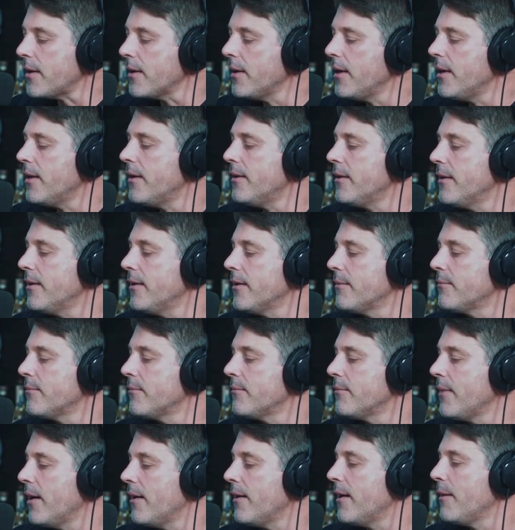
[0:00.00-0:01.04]
and
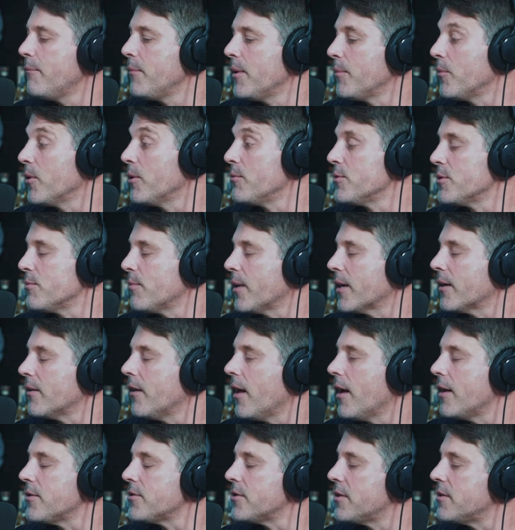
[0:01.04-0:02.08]
um, I remember he was in my
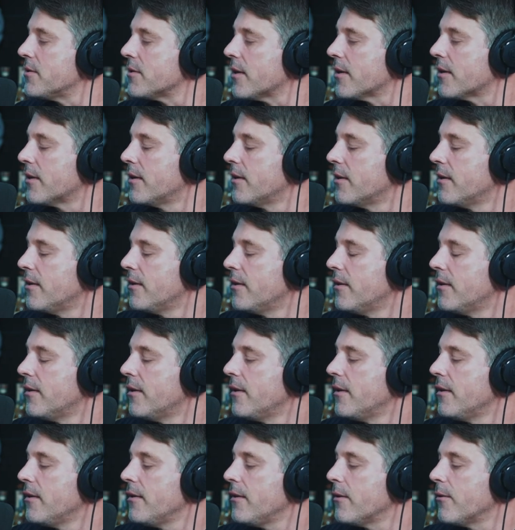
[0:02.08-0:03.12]
class, and he's like,
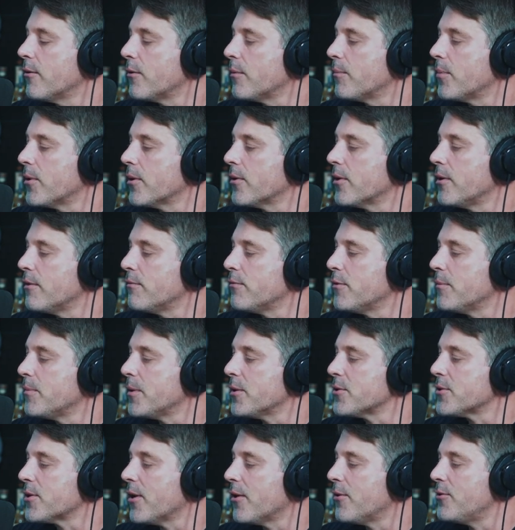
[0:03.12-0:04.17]
you're going to Berkeley a
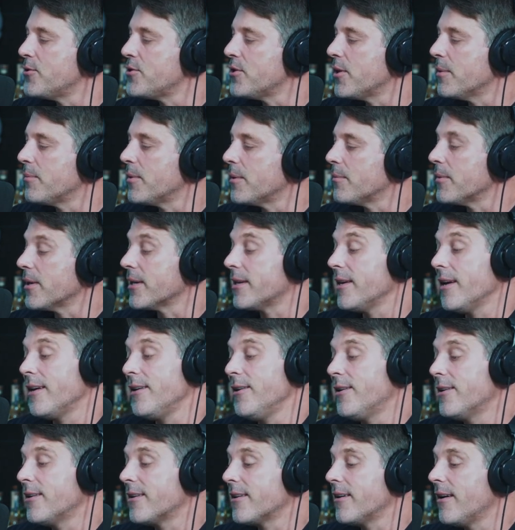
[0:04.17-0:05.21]
football scholarship. And I'm like, yeah,
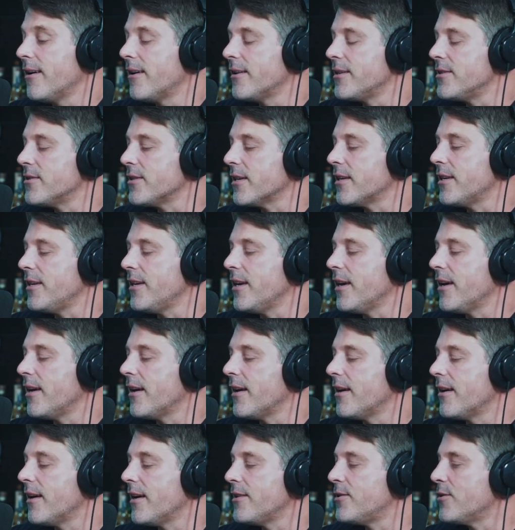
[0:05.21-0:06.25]
you could have gone. He's like,
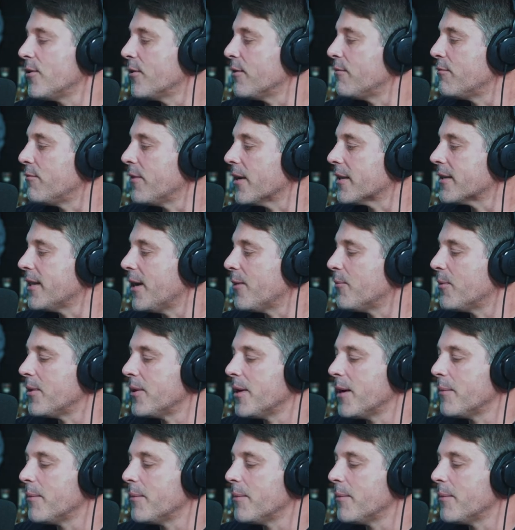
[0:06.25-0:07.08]
yeah, I totally fucked that one